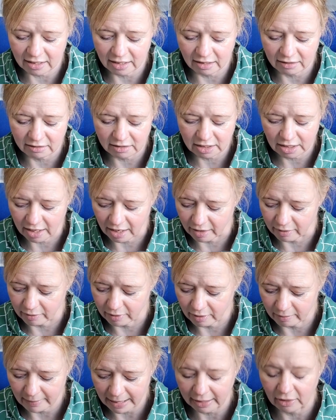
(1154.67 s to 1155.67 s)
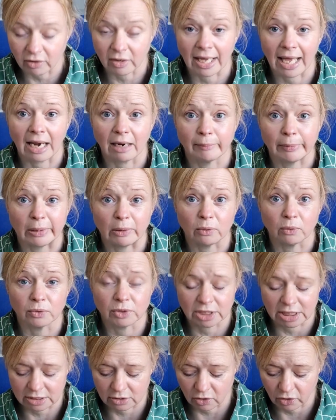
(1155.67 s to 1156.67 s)
And, a, you know, a man on a galloping
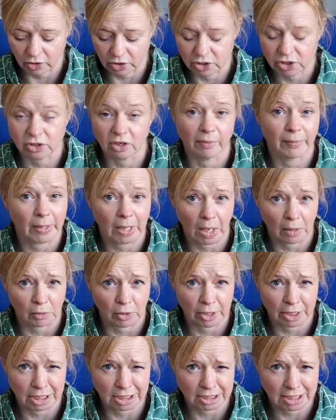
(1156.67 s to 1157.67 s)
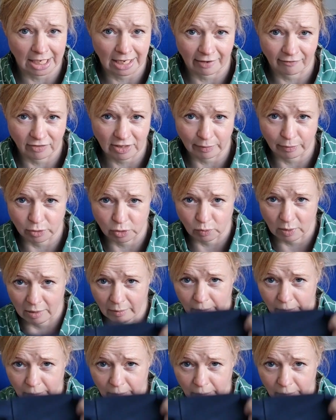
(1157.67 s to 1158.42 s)
horse is not going to stop and go look at the state of Deborah's